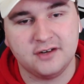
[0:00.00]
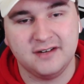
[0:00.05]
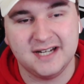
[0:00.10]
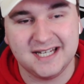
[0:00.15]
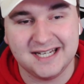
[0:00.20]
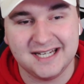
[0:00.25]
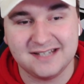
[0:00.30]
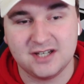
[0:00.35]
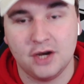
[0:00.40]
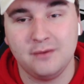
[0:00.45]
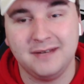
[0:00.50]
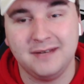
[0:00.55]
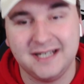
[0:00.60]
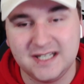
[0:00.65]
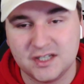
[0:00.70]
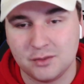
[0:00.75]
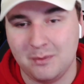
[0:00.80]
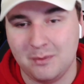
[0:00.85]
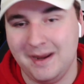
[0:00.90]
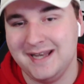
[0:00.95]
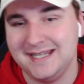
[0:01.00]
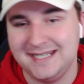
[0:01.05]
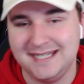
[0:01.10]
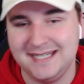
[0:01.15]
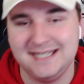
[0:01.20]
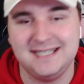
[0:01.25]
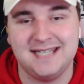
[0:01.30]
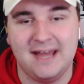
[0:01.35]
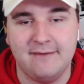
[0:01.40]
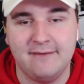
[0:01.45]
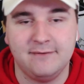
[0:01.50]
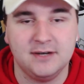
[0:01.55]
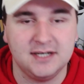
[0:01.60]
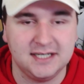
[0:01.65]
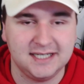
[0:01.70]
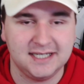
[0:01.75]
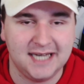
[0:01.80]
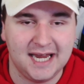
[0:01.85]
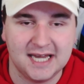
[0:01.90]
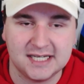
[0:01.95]
and he is only
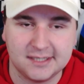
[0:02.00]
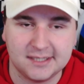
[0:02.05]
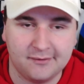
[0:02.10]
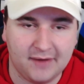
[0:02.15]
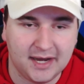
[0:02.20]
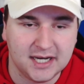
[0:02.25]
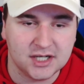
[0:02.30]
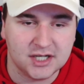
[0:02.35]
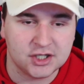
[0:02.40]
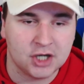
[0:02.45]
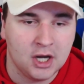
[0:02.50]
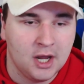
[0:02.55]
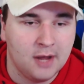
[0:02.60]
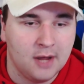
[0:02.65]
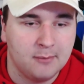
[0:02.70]
27 years of age.